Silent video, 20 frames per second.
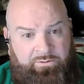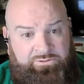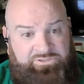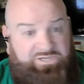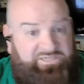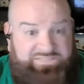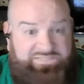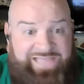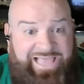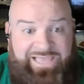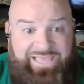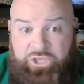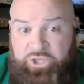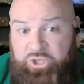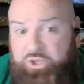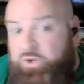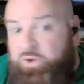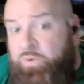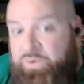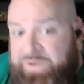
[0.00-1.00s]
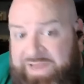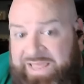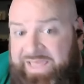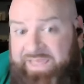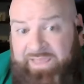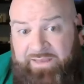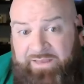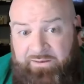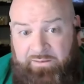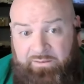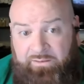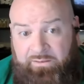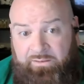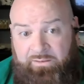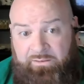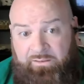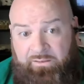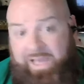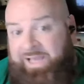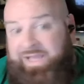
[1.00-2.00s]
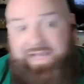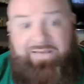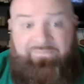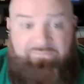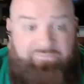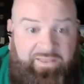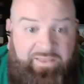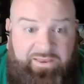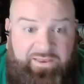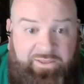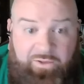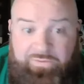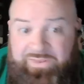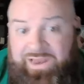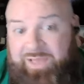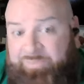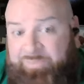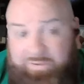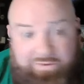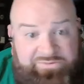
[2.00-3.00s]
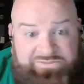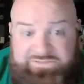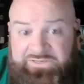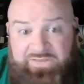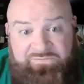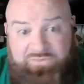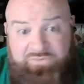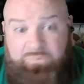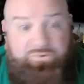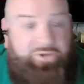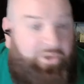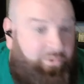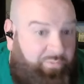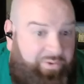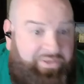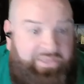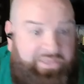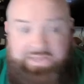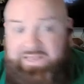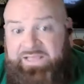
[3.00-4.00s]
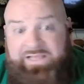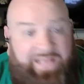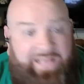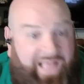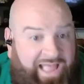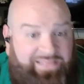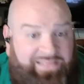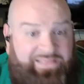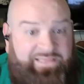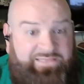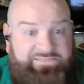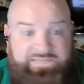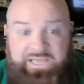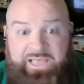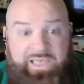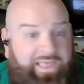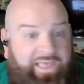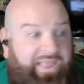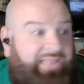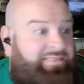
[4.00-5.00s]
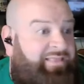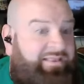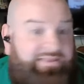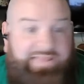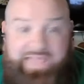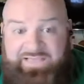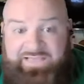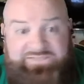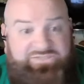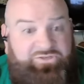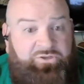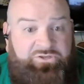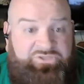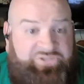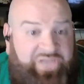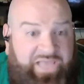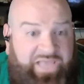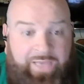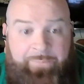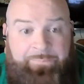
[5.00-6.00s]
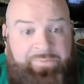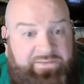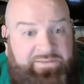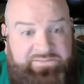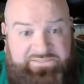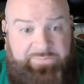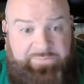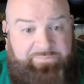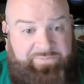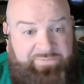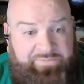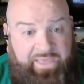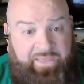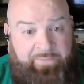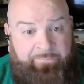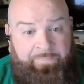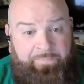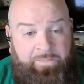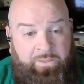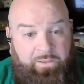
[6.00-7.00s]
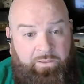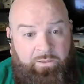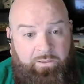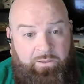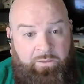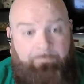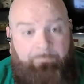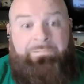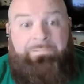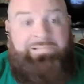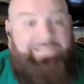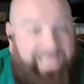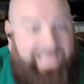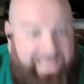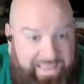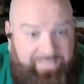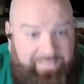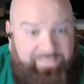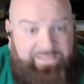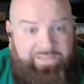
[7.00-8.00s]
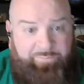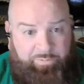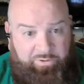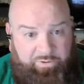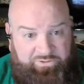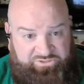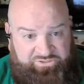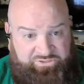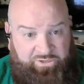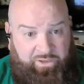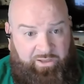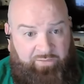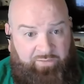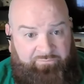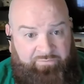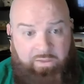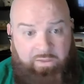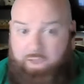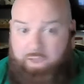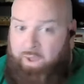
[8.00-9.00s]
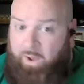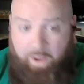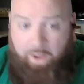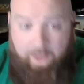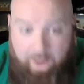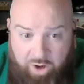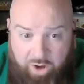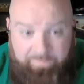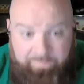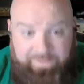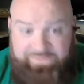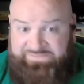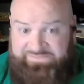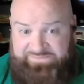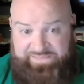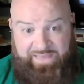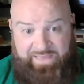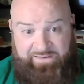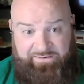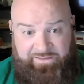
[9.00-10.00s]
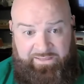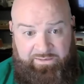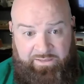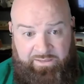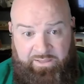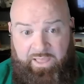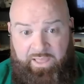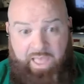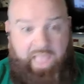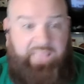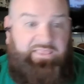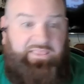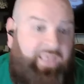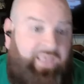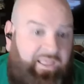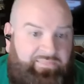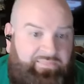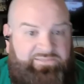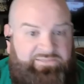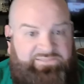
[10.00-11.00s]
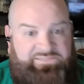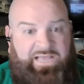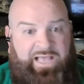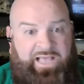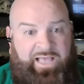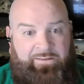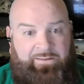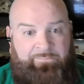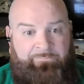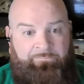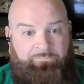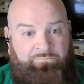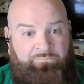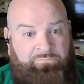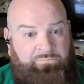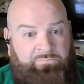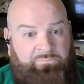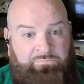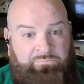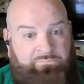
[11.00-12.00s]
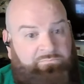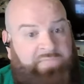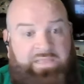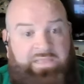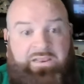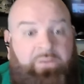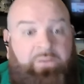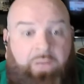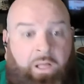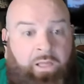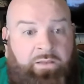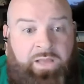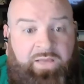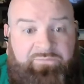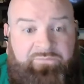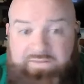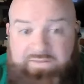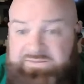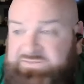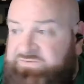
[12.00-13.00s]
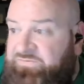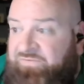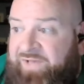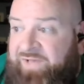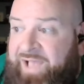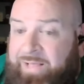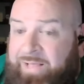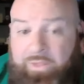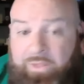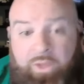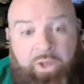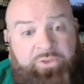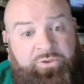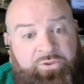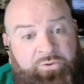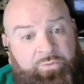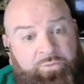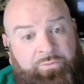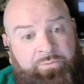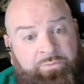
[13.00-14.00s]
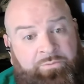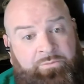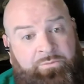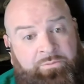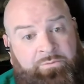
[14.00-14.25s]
Just like you did. I got a video that I posted of you doing it in college in the national championship game. Blatantly pushed off, arm extended, and you hit the shot. They didn't call an offensive foul on you.